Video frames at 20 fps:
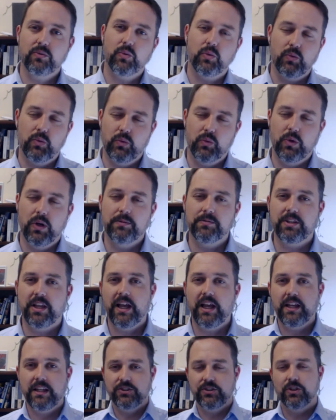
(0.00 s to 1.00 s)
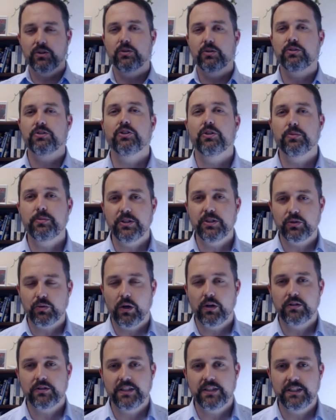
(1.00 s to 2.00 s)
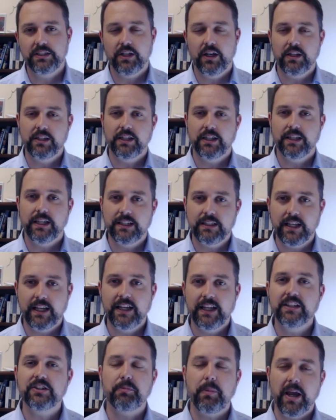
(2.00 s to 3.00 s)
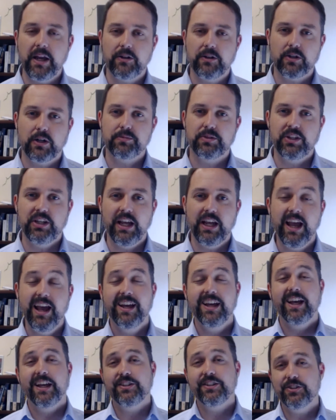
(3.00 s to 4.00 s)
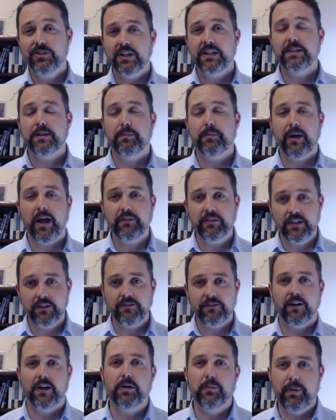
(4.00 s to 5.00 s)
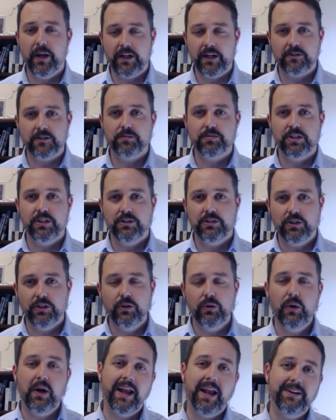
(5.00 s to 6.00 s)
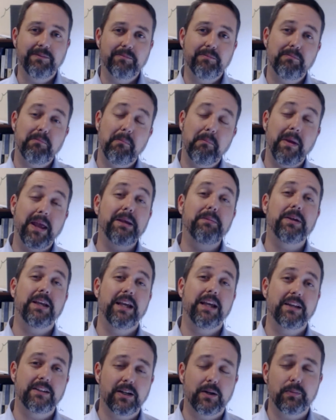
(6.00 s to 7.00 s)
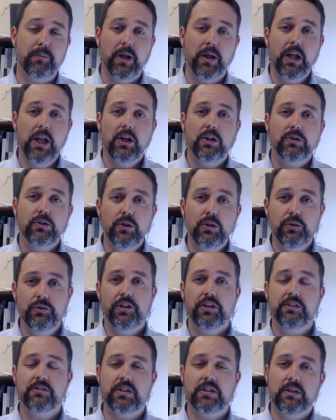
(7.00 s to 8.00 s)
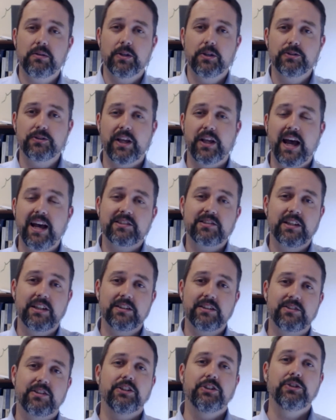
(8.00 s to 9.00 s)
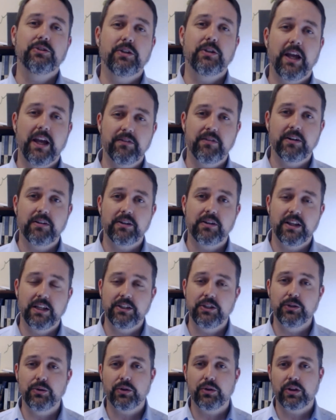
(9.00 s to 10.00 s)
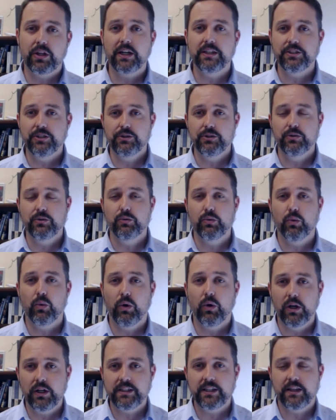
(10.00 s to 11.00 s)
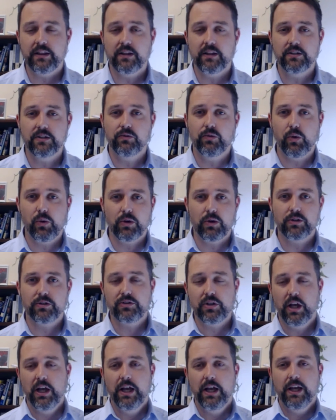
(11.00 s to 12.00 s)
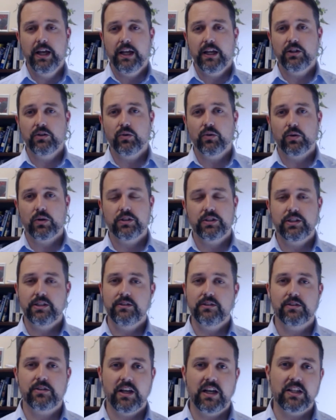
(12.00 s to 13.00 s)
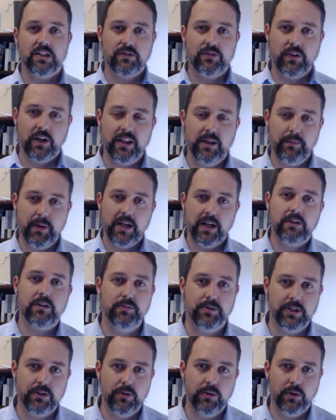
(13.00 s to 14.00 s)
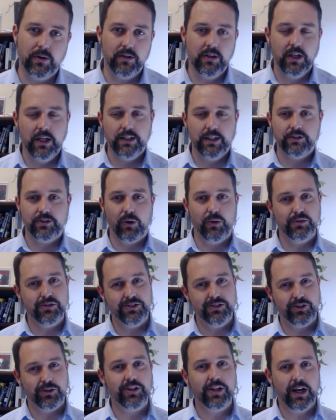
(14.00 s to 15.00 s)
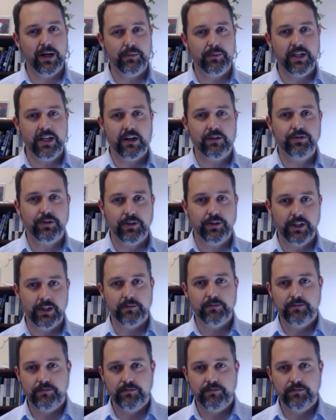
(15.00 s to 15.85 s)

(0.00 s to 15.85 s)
what I'm saying is you'll you'll be swallowed in into his bankruptcy, and you'll end up having to file bankruptcy too, and maybe end up losing some of those assets that you gave up that you thought you won in the divorce in order to satisfy the bankruptcy court. So, so you got to be careful there.